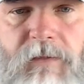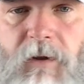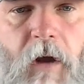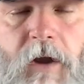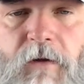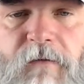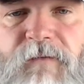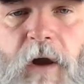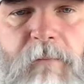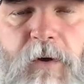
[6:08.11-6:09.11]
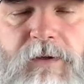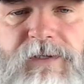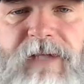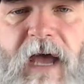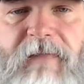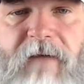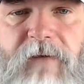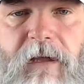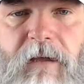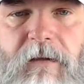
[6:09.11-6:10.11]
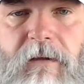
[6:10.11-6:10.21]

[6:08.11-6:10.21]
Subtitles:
There are no farm murders in South Africa.